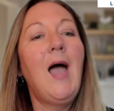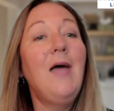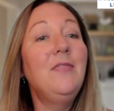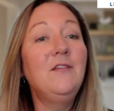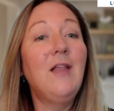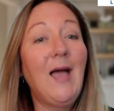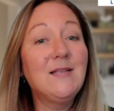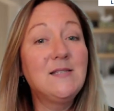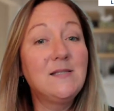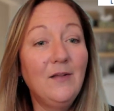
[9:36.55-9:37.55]
And then
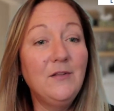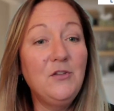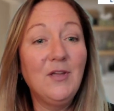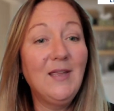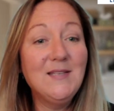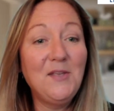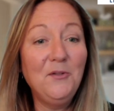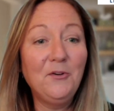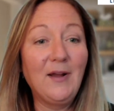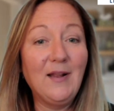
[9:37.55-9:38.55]
last, you can get
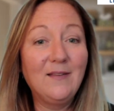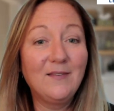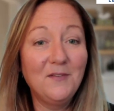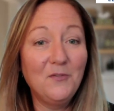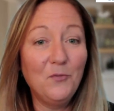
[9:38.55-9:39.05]
seller credits.